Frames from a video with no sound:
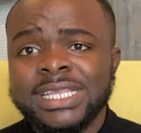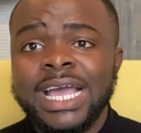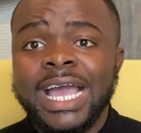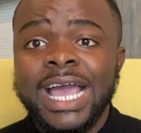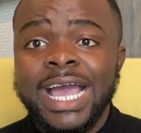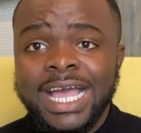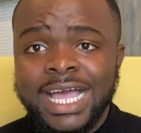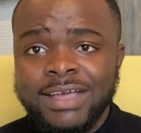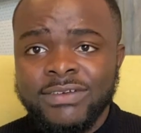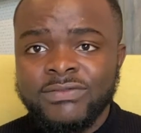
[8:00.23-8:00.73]
I
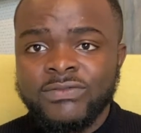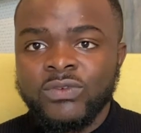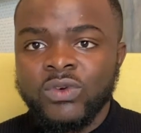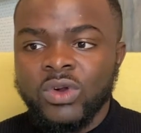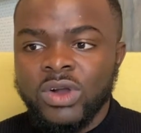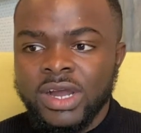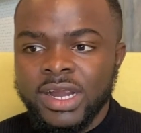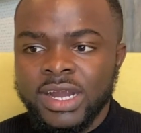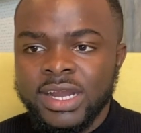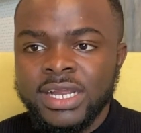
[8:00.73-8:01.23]
have for
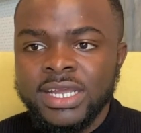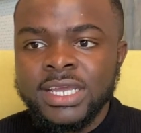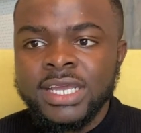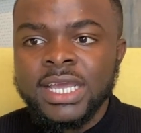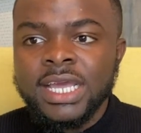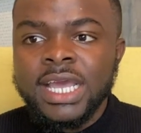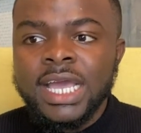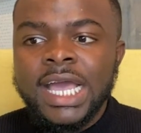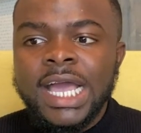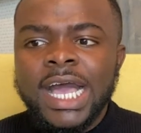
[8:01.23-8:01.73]
her,
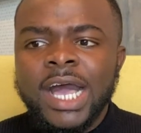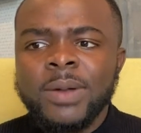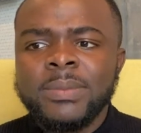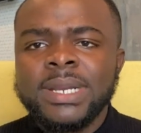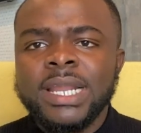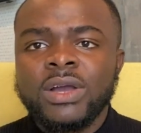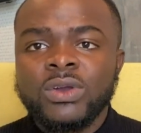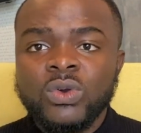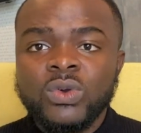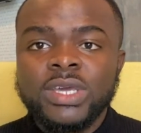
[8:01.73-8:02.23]
I'll be
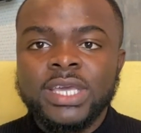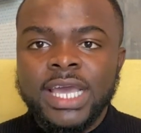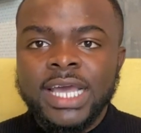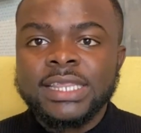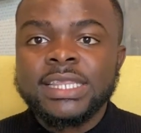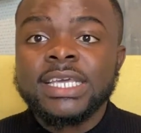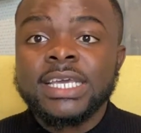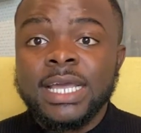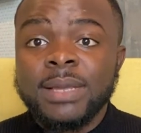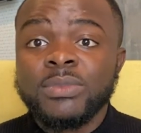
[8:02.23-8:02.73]
like, okay, I
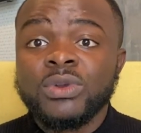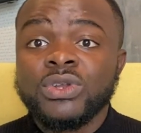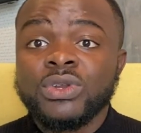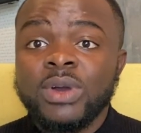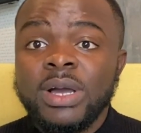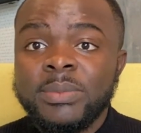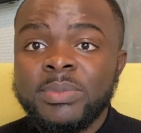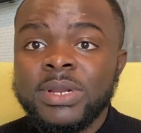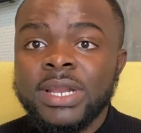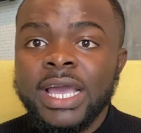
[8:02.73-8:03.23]
think I'm going to
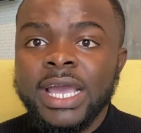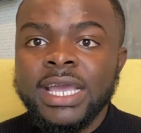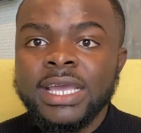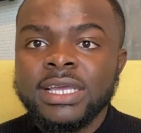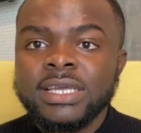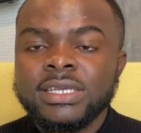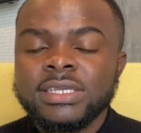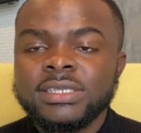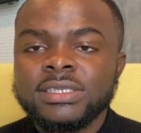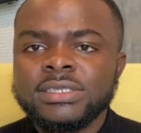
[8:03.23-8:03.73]
apply.
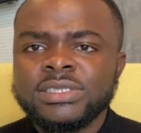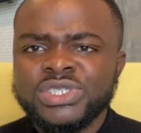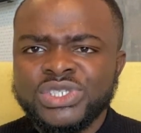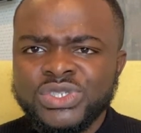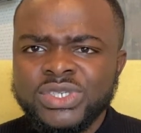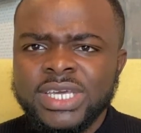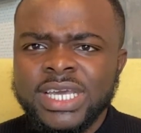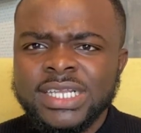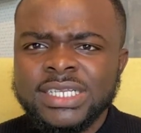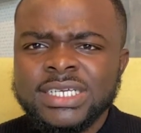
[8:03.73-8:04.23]
Do you
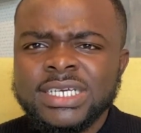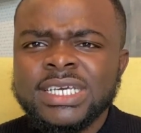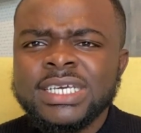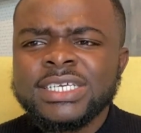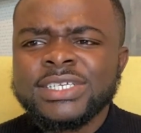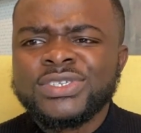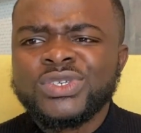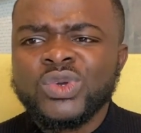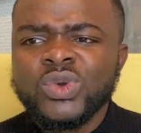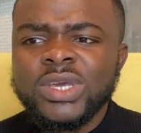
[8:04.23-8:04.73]
get?
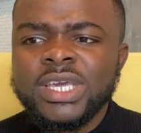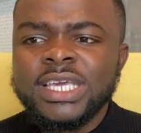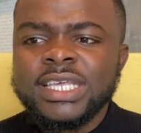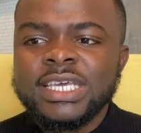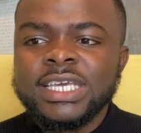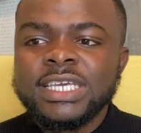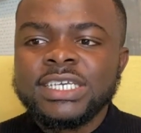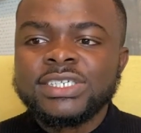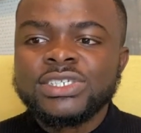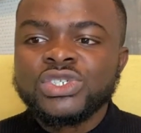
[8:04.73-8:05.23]
So
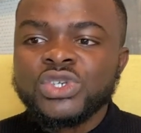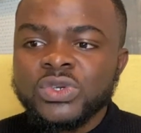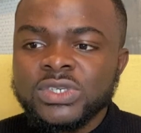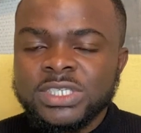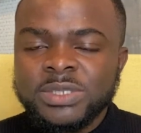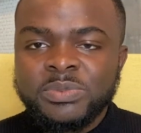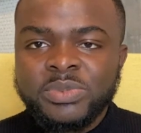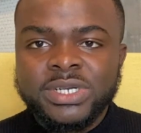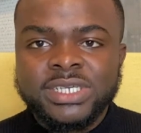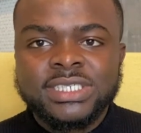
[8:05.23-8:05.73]
it shows the
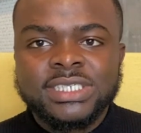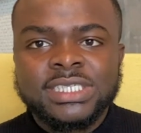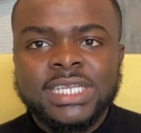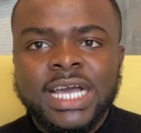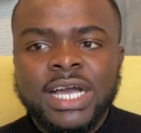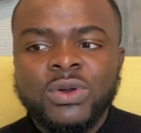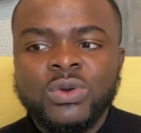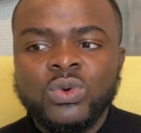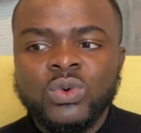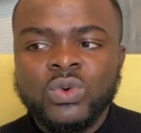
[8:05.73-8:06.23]
person
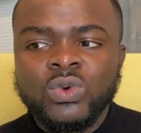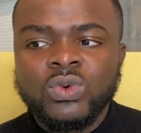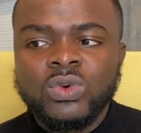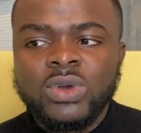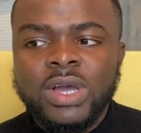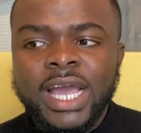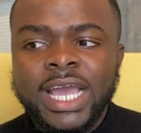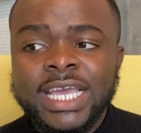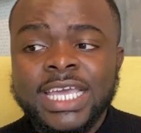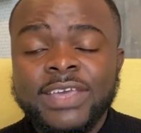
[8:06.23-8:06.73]
that, oh,
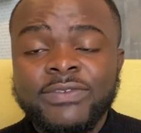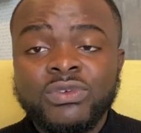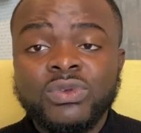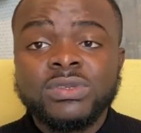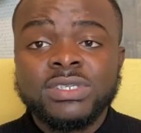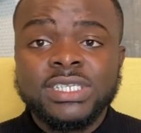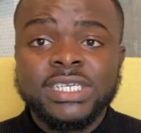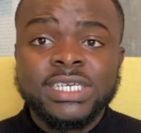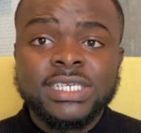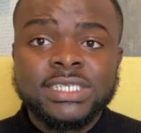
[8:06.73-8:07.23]
I gave you
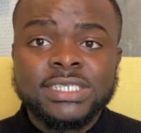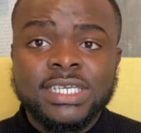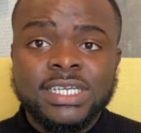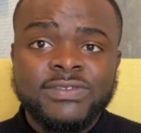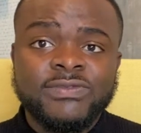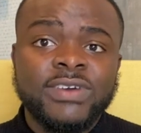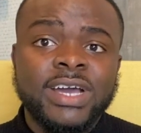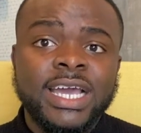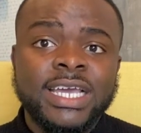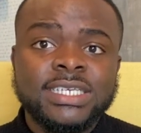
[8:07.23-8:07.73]
this
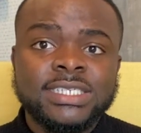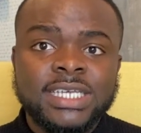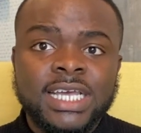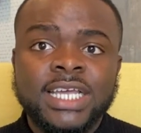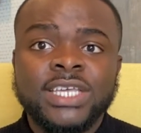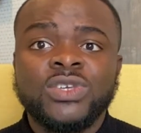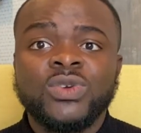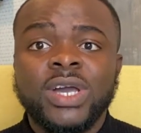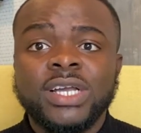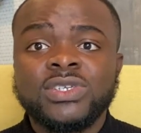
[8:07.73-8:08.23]
advice and
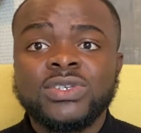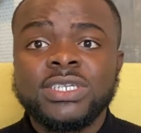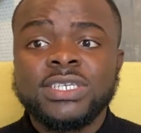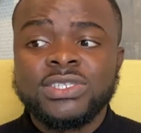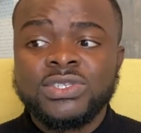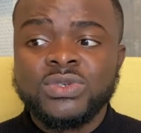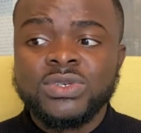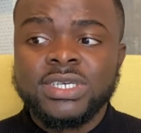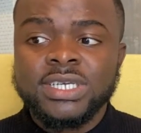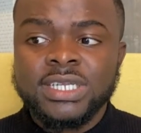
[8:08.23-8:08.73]
you actually
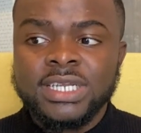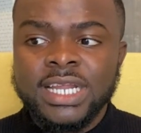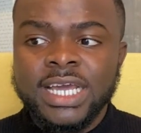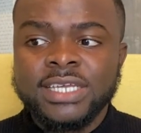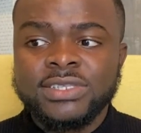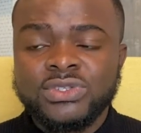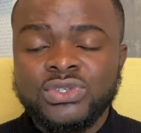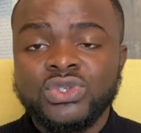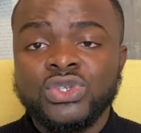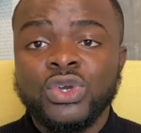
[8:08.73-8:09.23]
took it
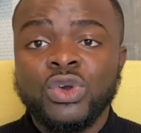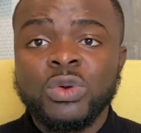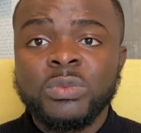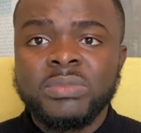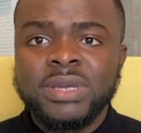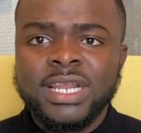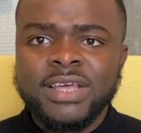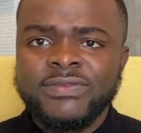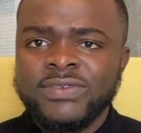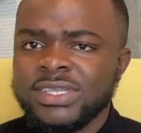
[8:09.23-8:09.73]
to your own
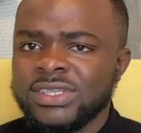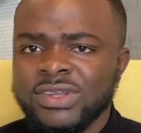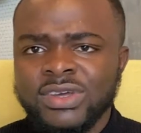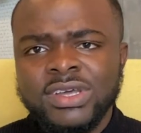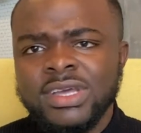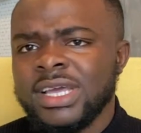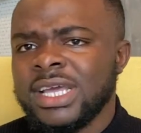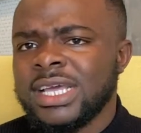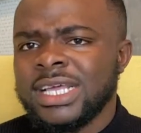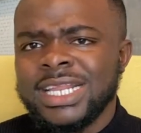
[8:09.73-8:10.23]
benefit. I
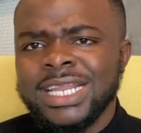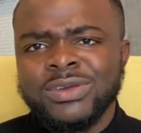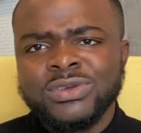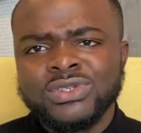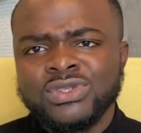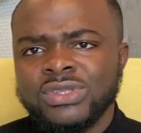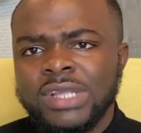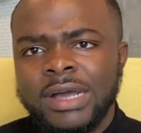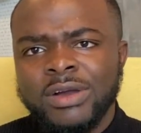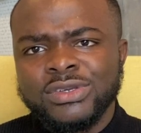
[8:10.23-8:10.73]

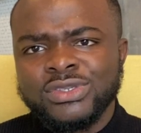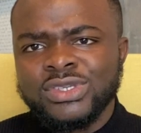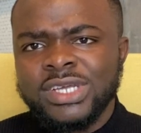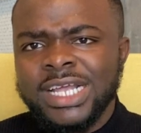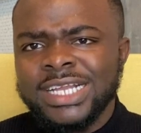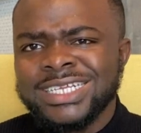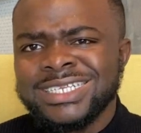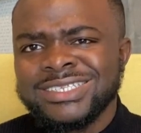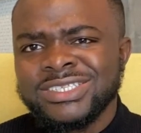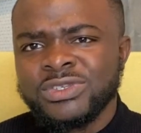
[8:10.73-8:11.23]

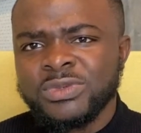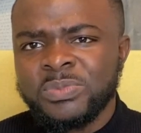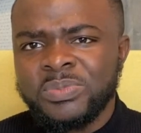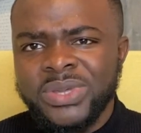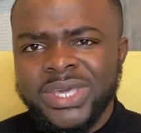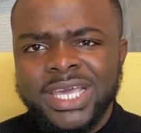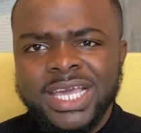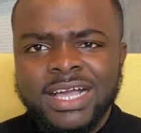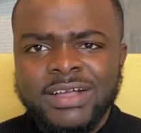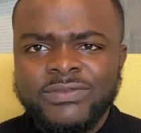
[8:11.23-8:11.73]
didn't need to
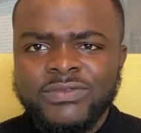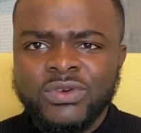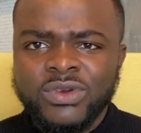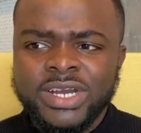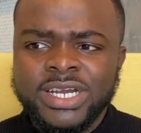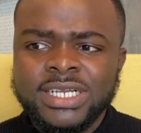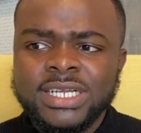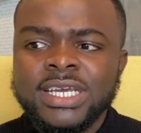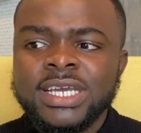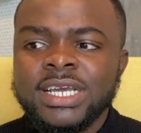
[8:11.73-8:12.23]
pay her for
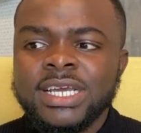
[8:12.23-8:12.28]
it.